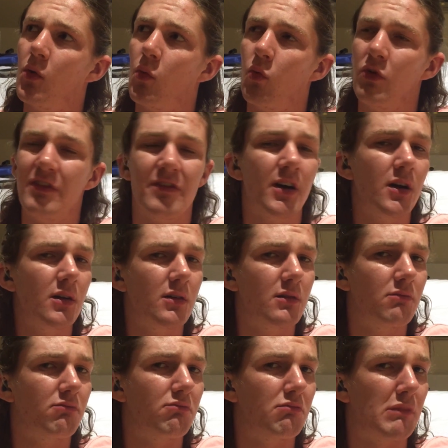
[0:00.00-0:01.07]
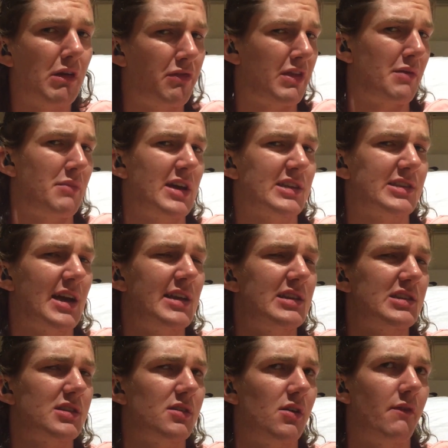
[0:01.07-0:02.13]
river, if that makes
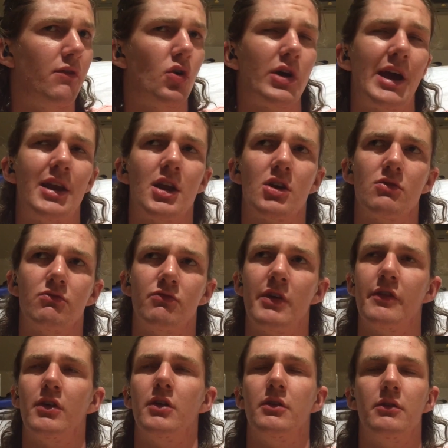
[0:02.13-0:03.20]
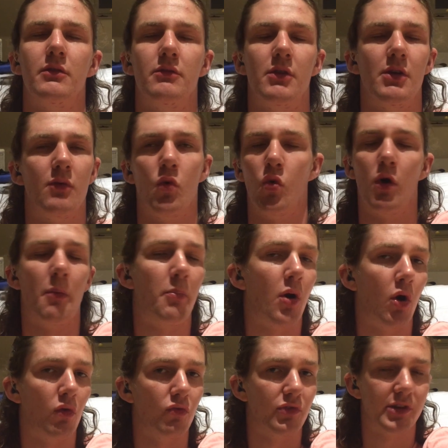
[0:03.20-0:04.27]
sense, a volcanic river or a
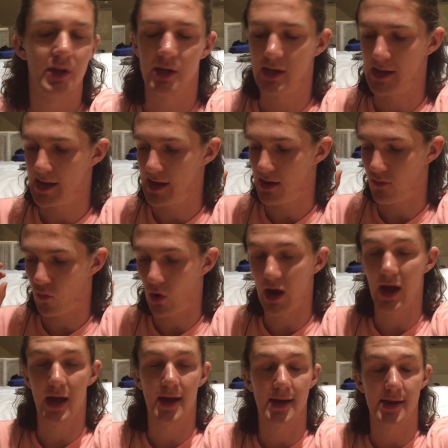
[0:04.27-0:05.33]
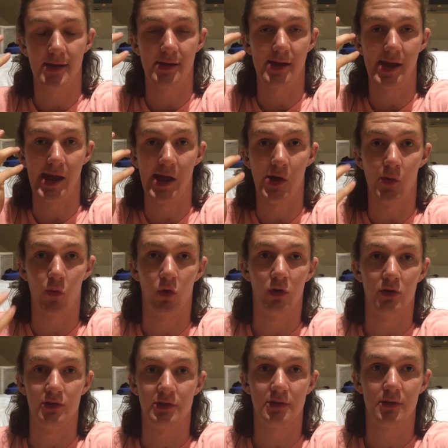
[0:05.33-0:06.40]
pond, where it
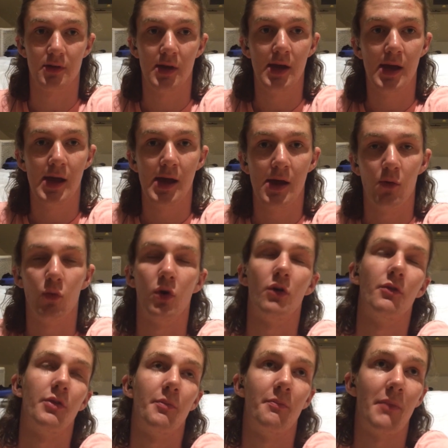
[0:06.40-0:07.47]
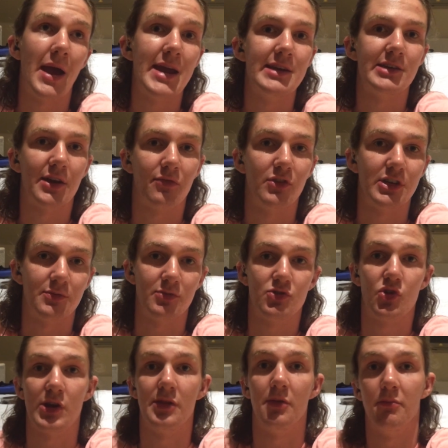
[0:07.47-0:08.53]
was, well, the main difference
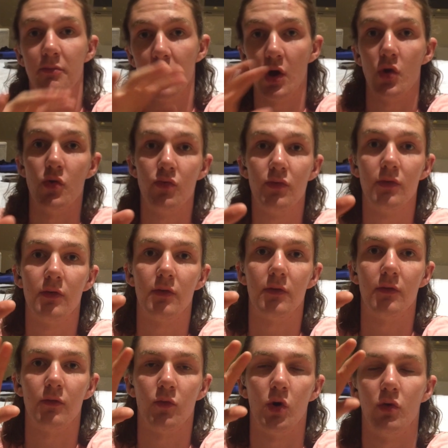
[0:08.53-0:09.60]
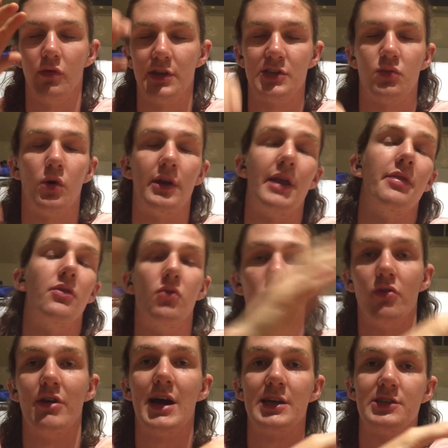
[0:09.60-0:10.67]
between them both, well, this one and
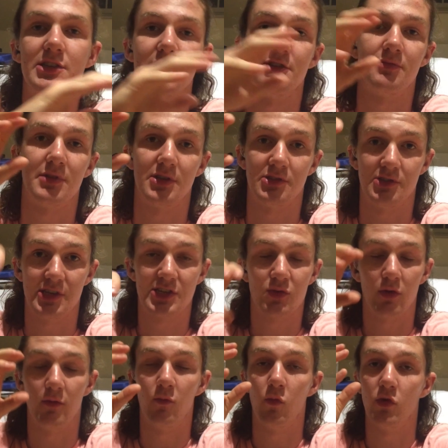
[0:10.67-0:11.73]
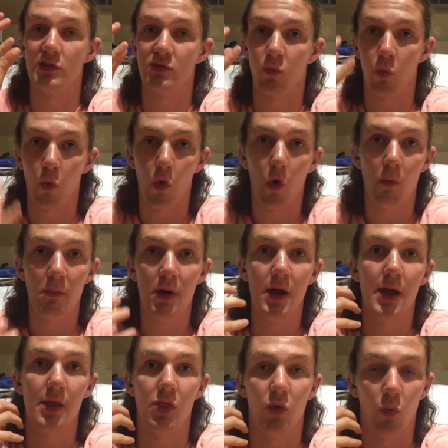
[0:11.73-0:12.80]
all the rest, is because this one was warm,
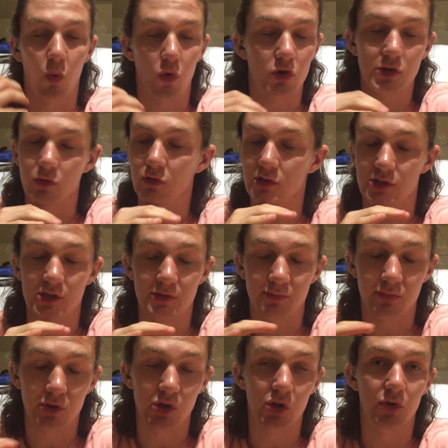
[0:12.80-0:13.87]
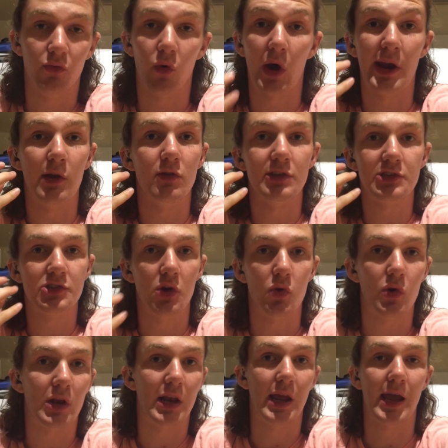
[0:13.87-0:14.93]
the water was just beautiful and it was
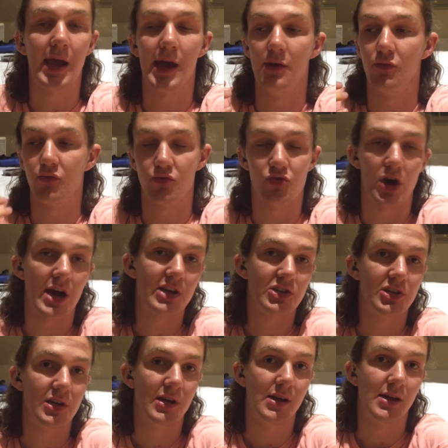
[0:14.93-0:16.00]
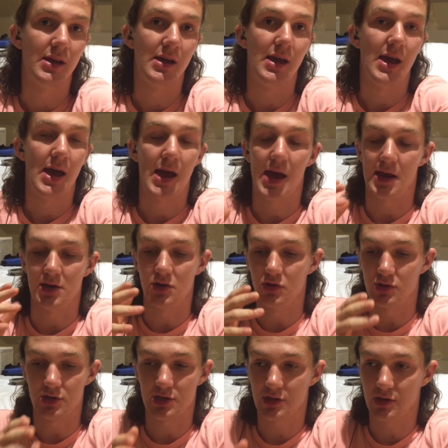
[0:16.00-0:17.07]
so clear and fresh, and
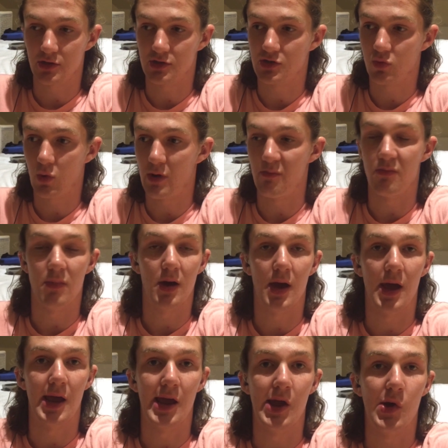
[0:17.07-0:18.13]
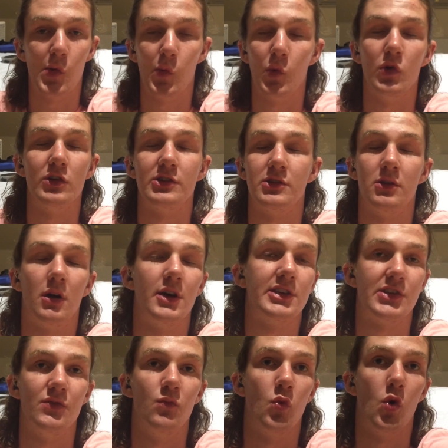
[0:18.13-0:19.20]
you just could swim. It was
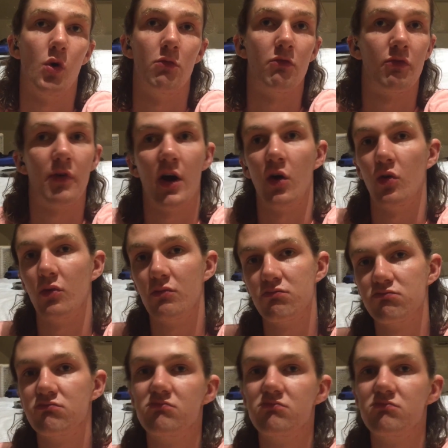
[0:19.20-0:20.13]
nice and warm, felt